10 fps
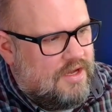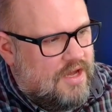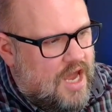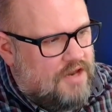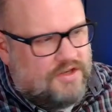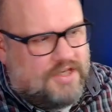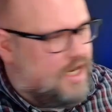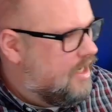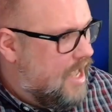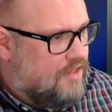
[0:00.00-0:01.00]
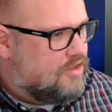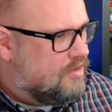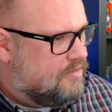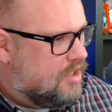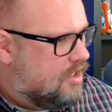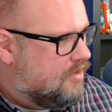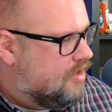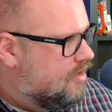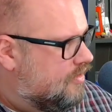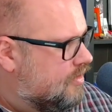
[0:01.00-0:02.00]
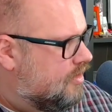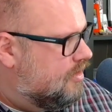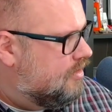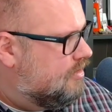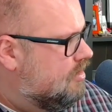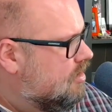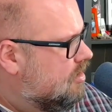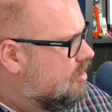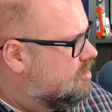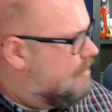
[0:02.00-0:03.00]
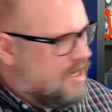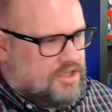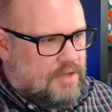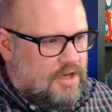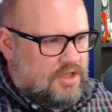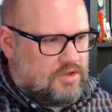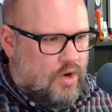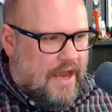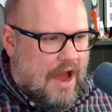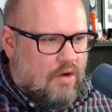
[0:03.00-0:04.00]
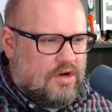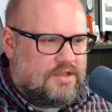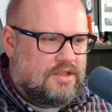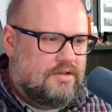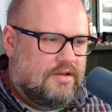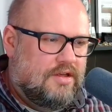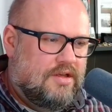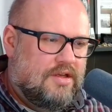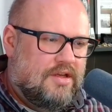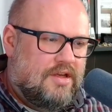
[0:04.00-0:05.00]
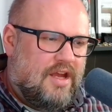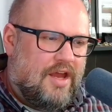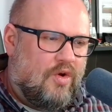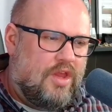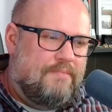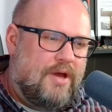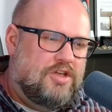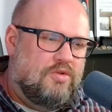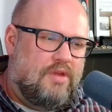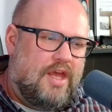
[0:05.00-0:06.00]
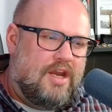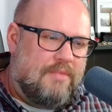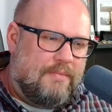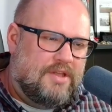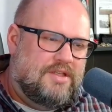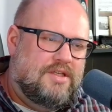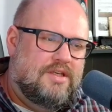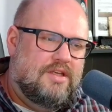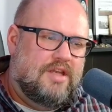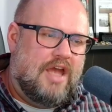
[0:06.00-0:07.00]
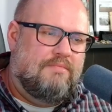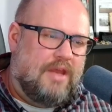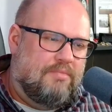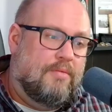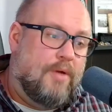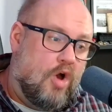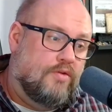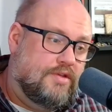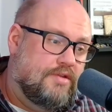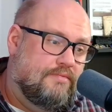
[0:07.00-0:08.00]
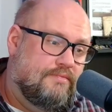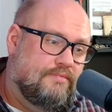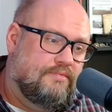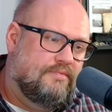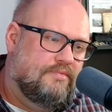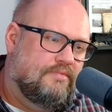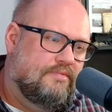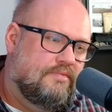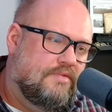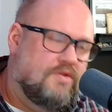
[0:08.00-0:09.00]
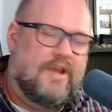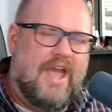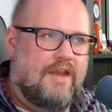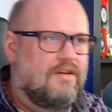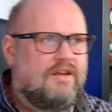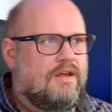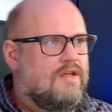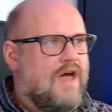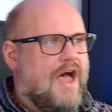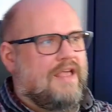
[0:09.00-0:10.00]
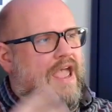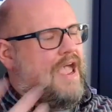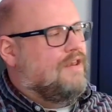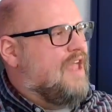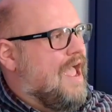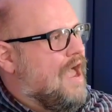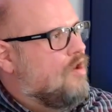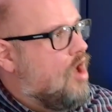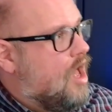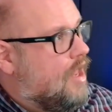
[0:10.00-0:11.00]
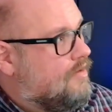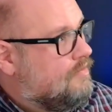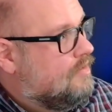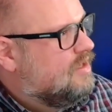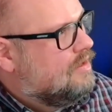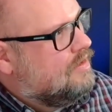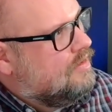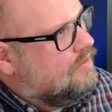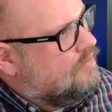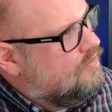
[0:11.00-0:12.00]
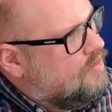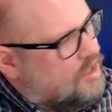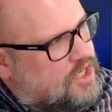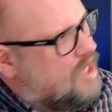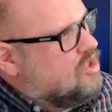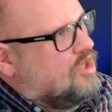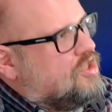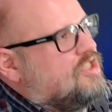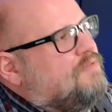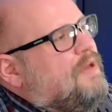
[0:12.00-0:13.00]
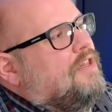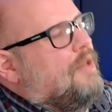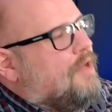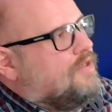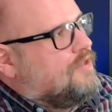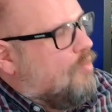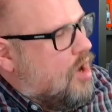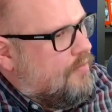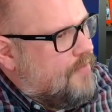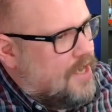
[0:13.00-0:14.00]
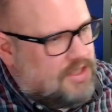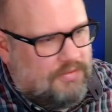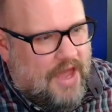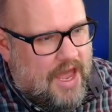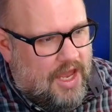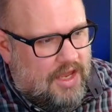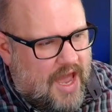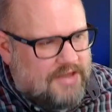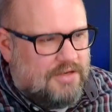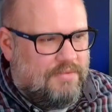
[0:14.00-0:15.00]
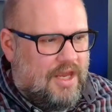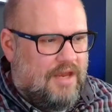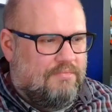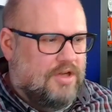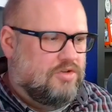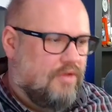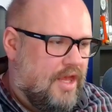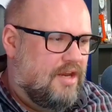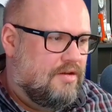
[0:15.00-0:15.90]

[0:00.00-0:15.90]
In the Senate, again, the debate is limited to 20 hours, and only budget-related amendments can be proposed. So again, I can't add on a change in a speed limit somewhere. Has to be budget-related.